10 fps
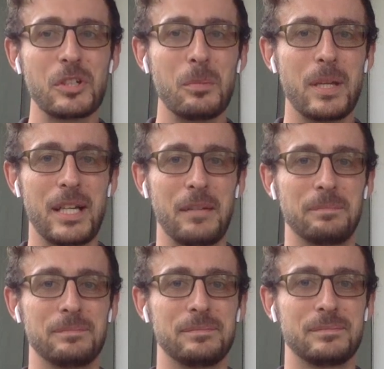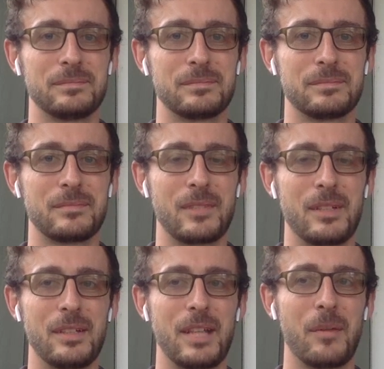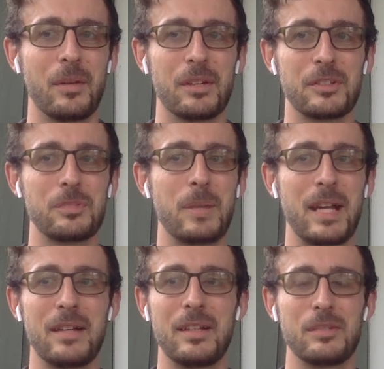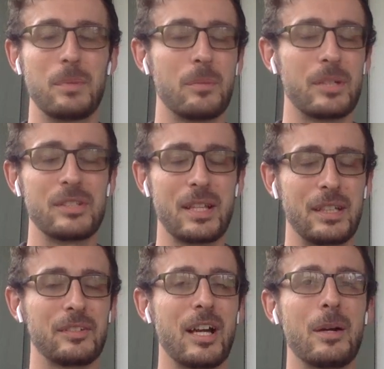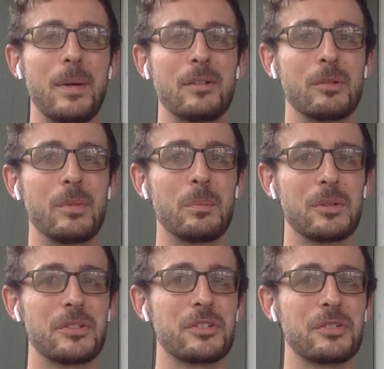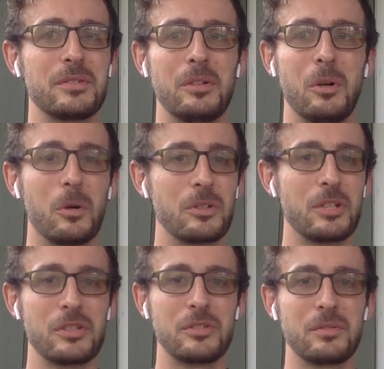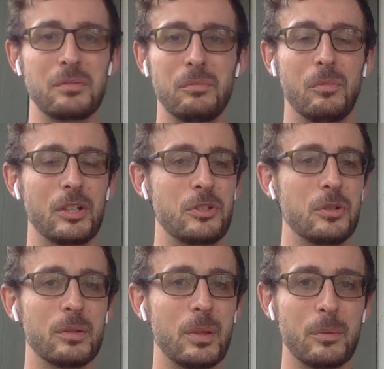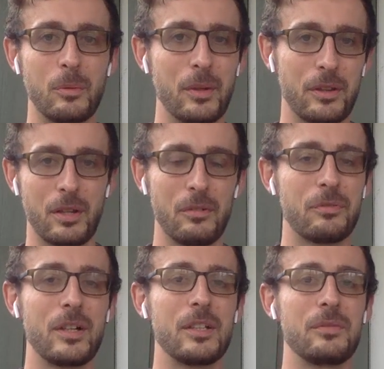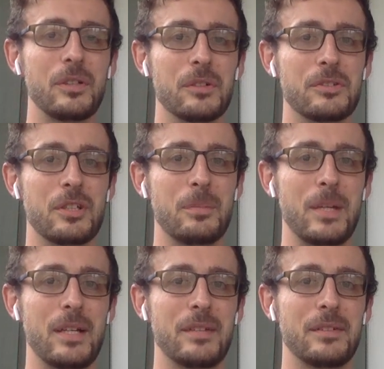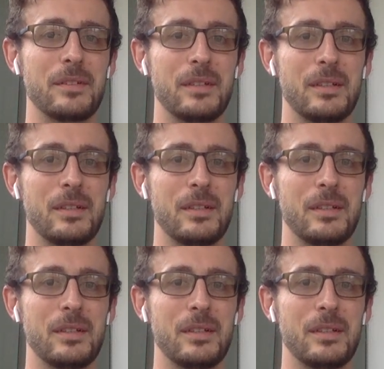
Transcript: so many. Now, whether it's memories that the entire band remembers or just what you remember with a friend of yours in the band,